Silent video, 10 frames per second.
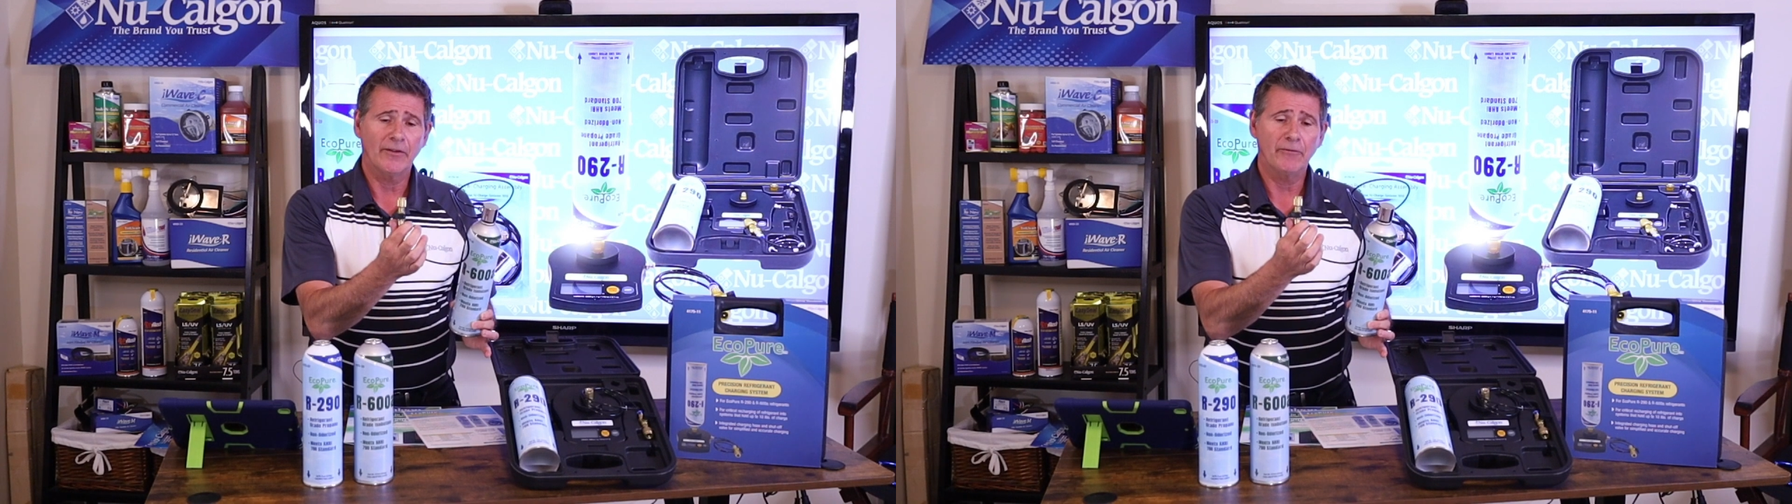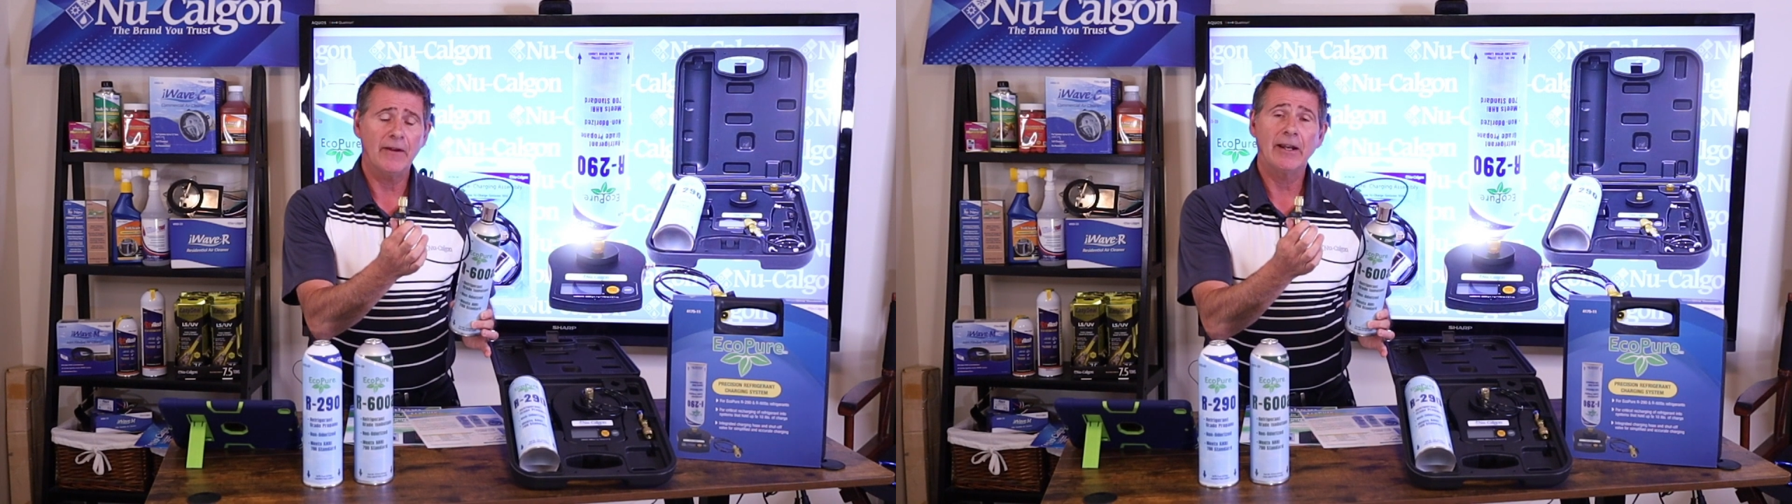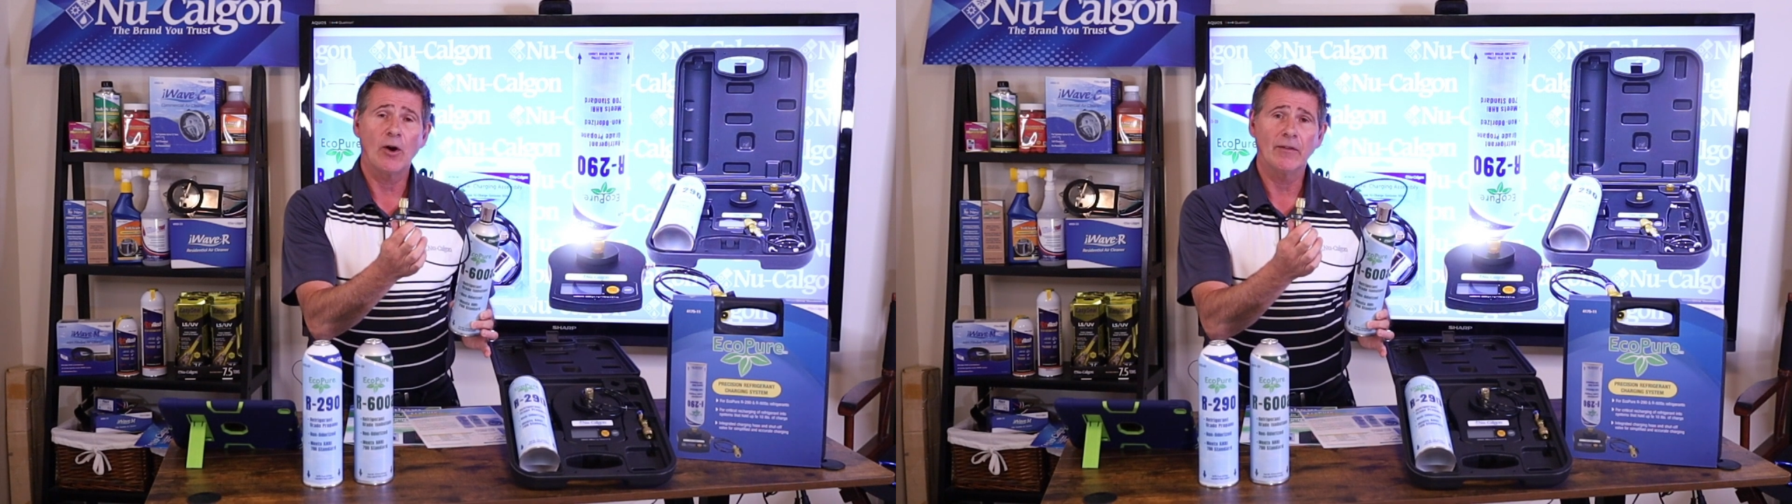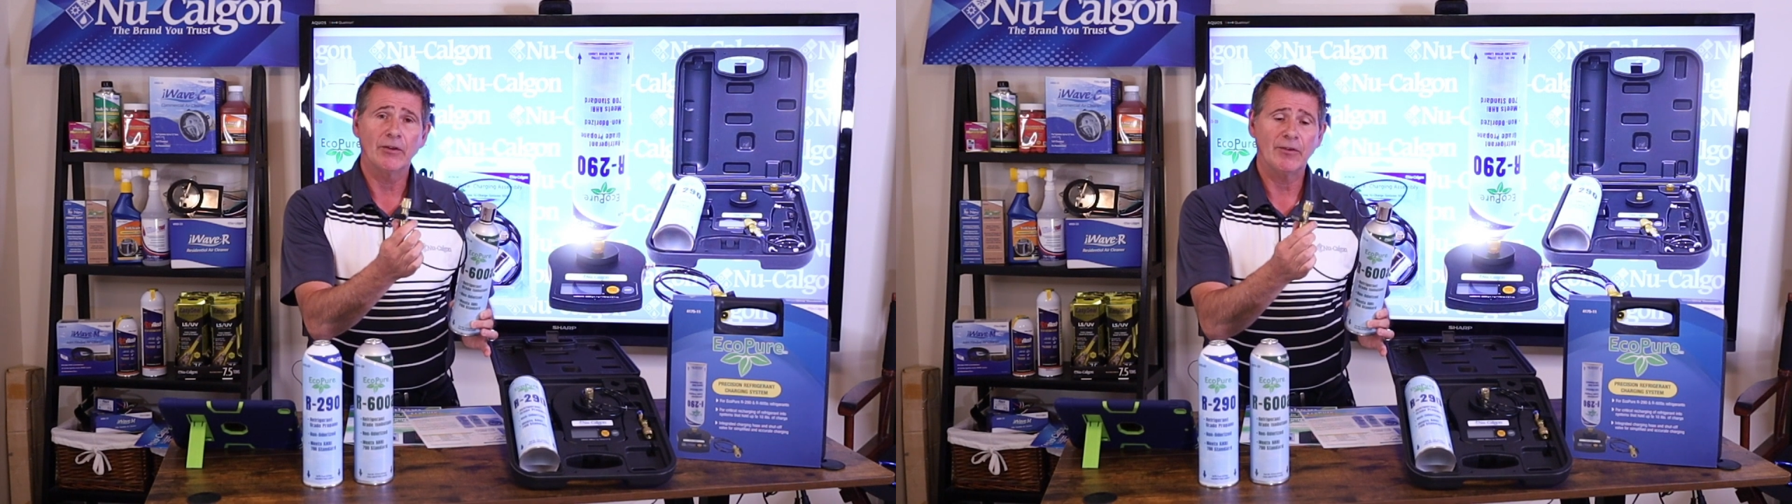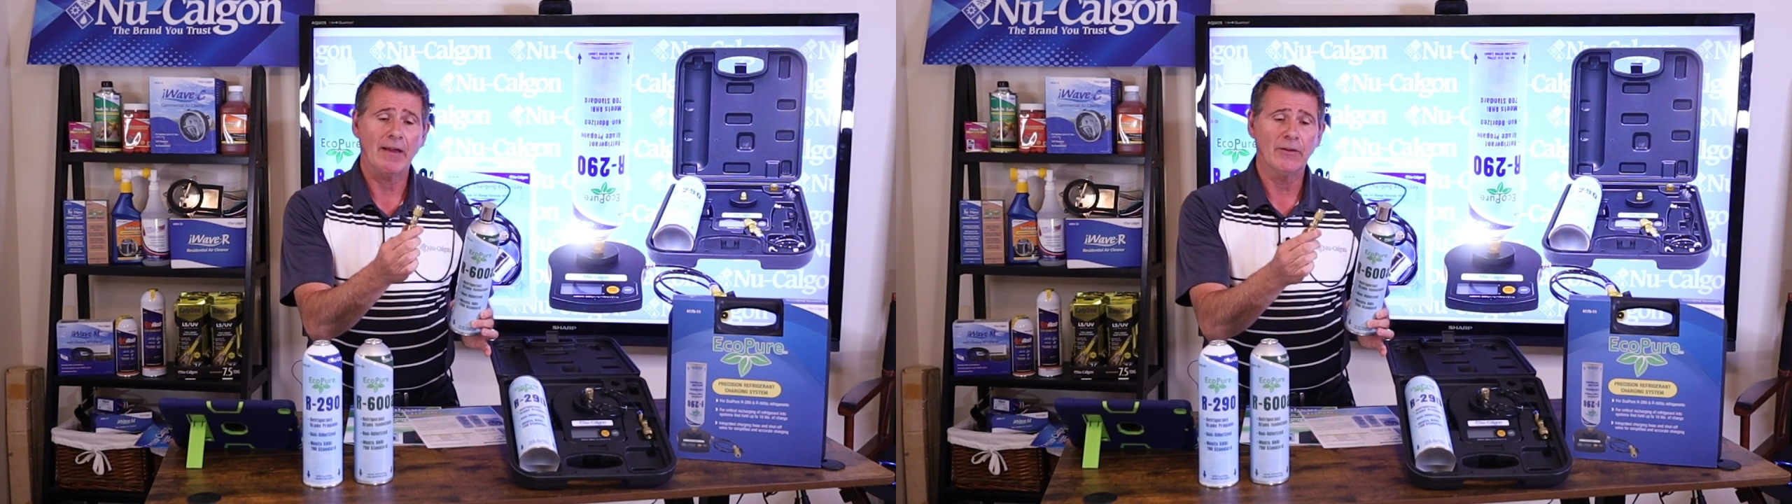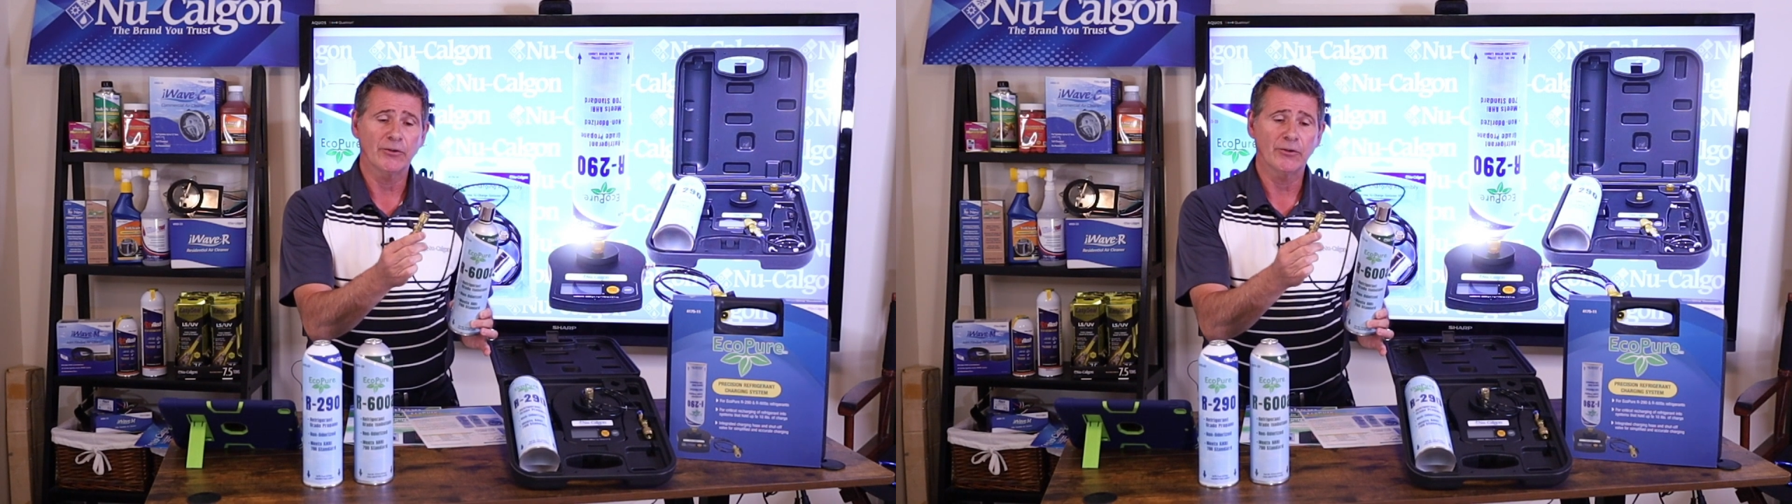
on the fitting on this end,